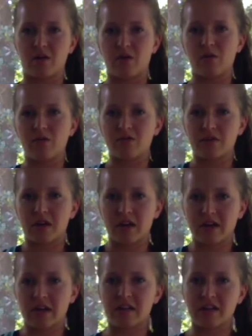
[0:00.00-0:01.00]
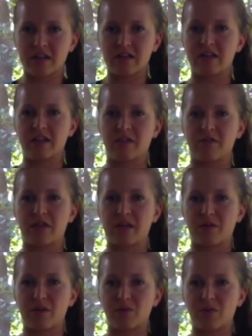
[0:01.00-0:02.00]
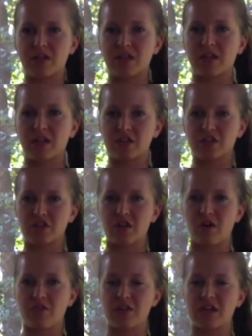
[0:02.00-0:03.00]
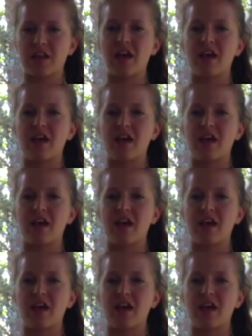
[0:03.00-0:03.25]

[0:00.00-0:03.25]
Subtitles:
when you put another shirt underneath,